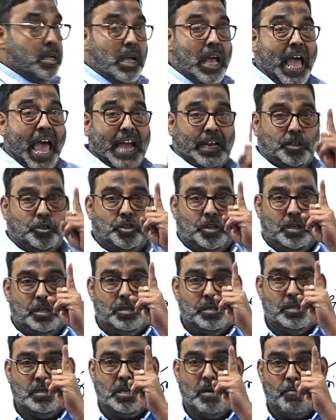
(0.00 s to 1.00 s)
actor,
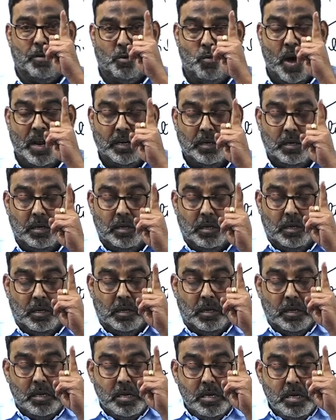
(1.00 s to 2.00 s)
number one.
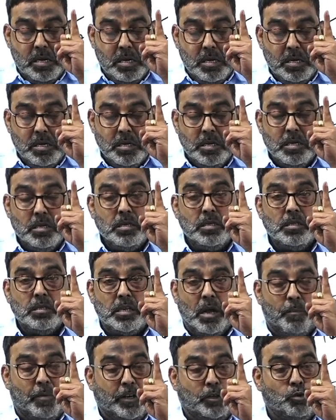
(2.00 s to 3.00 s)

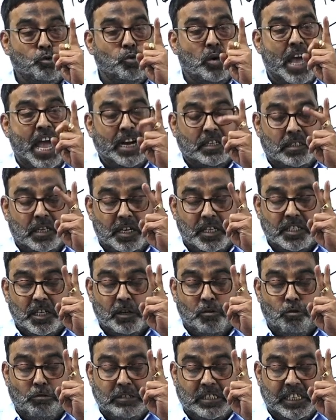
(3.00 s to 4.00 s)
Number two, actor as a
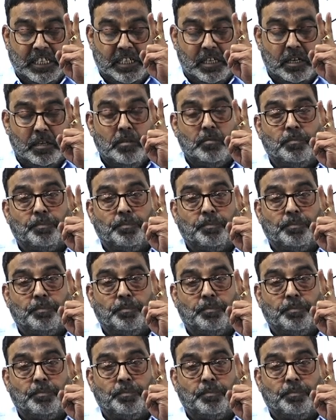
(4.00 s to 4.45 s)
goal seeker.